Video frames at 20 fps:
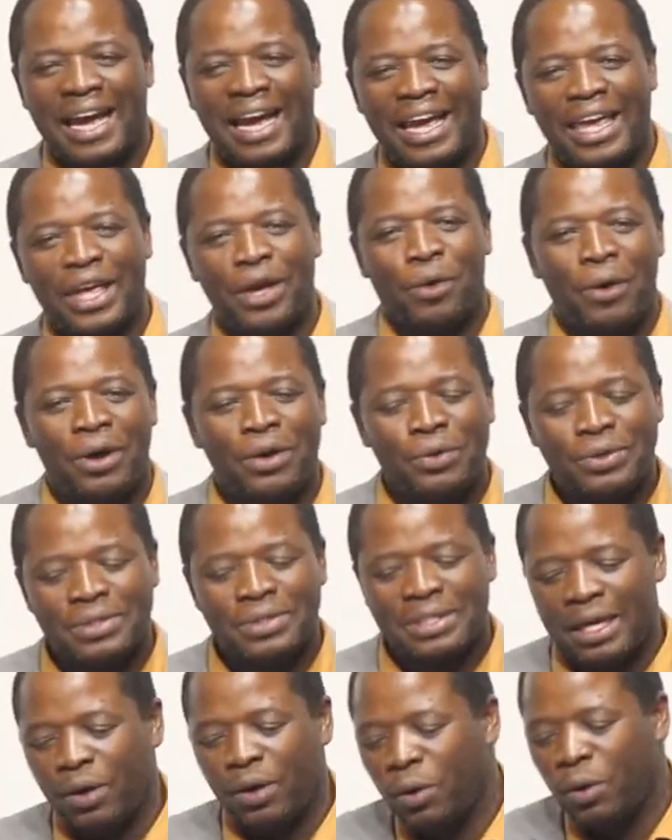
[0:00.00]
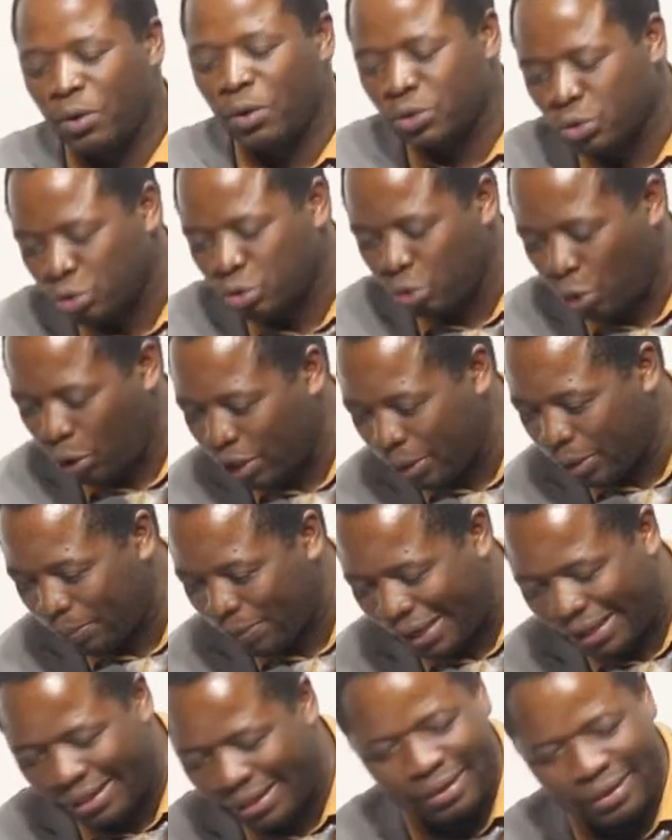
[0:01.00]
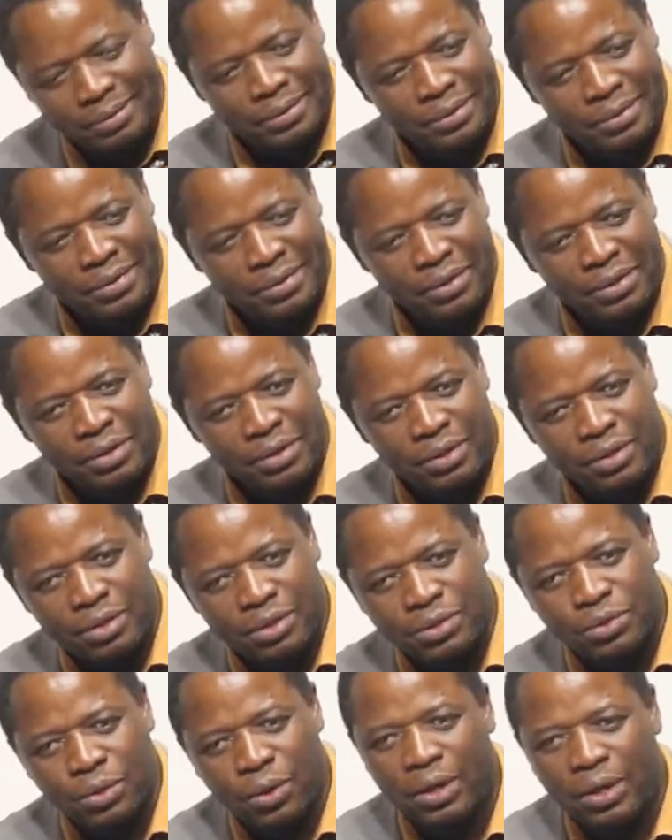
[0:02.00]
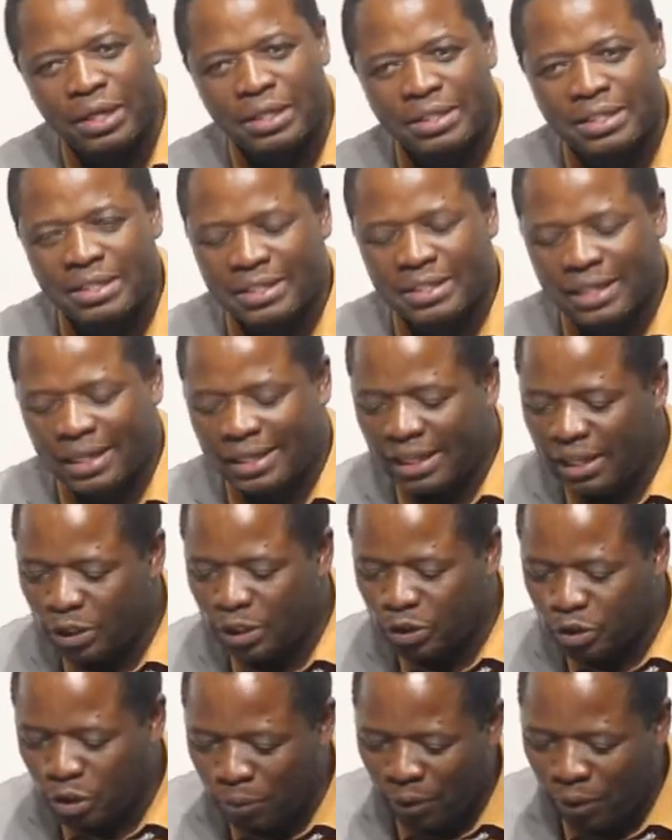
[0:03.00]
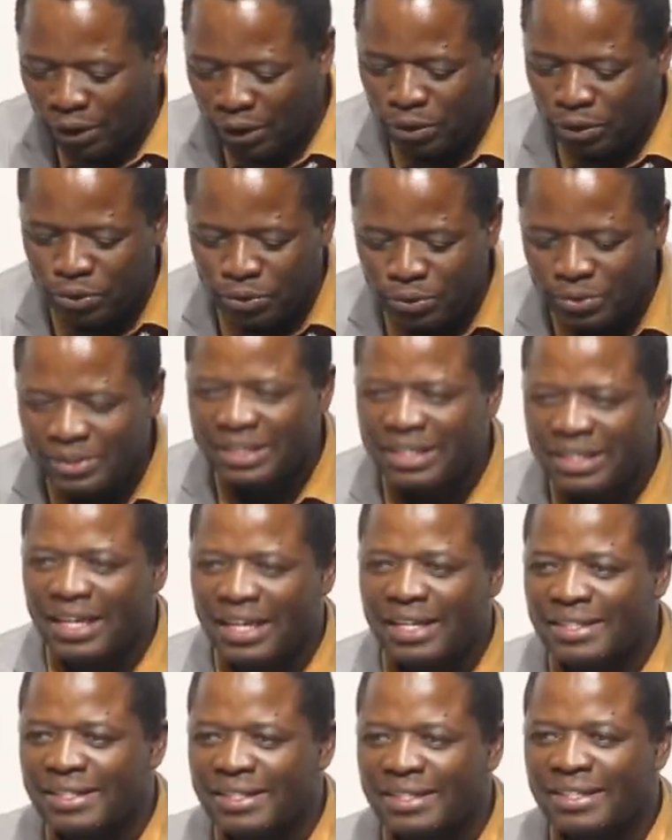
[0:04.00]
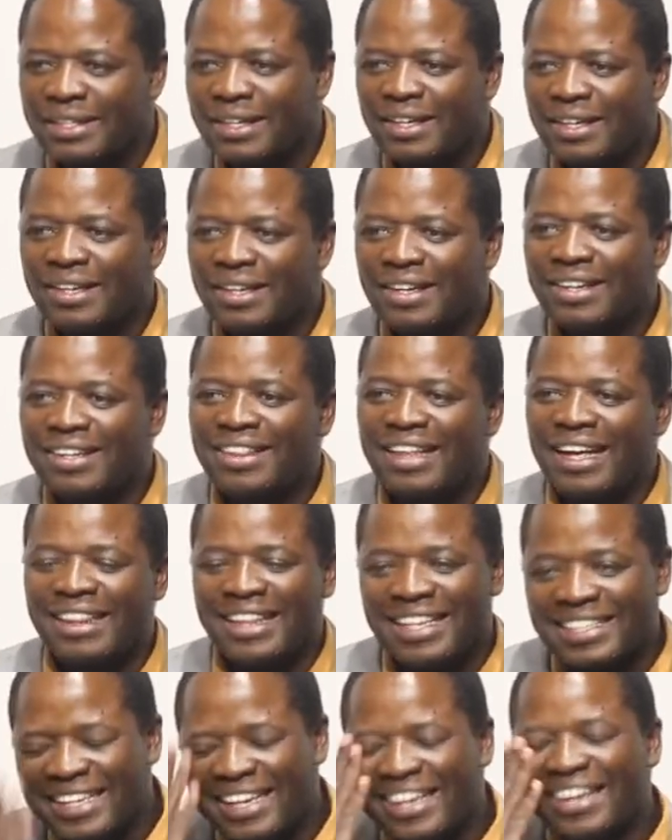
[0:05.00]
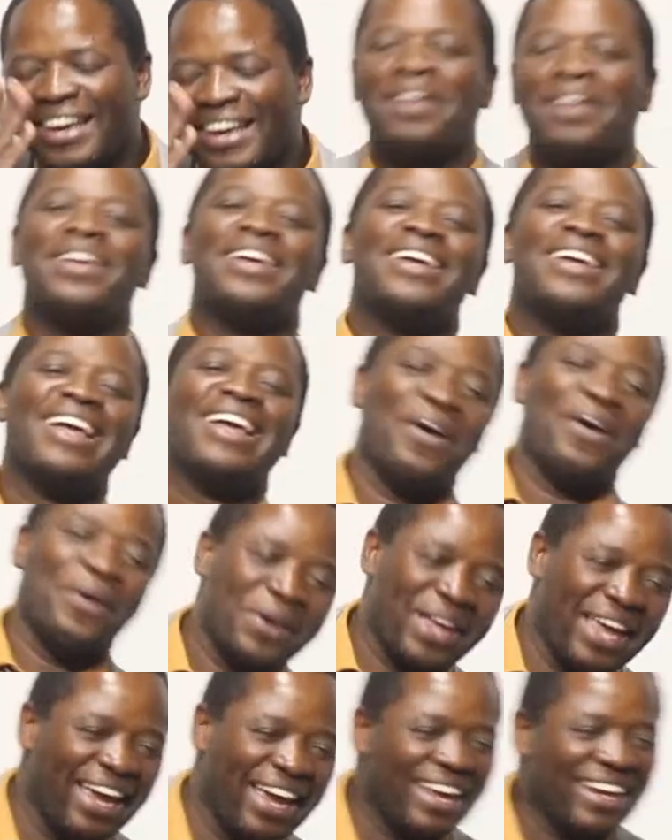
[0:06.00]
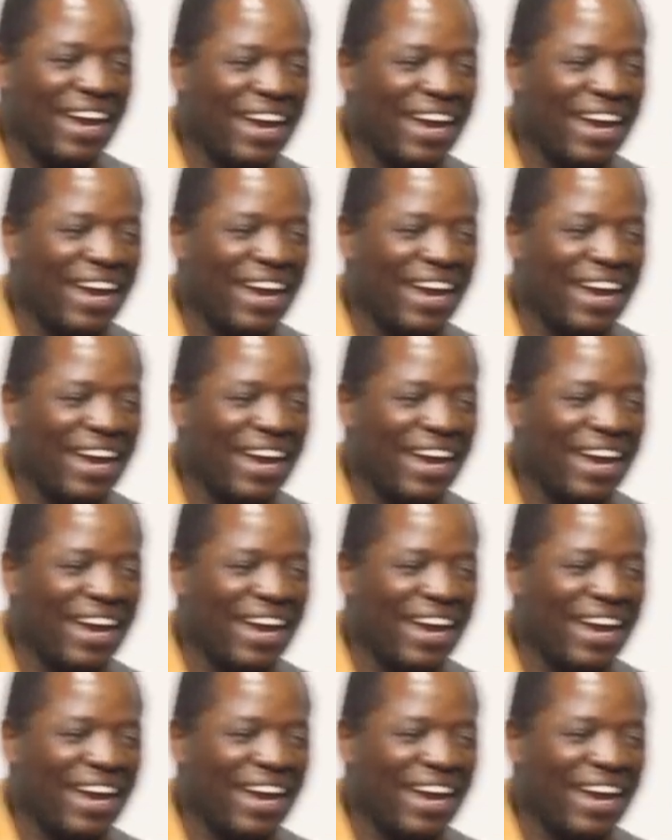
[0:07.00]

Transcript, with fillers: their ego, and you say, "Oh, sorry, brother, sorry, sister." Then they drop one or two tears. Then they say, "Yeah, yeah, okay,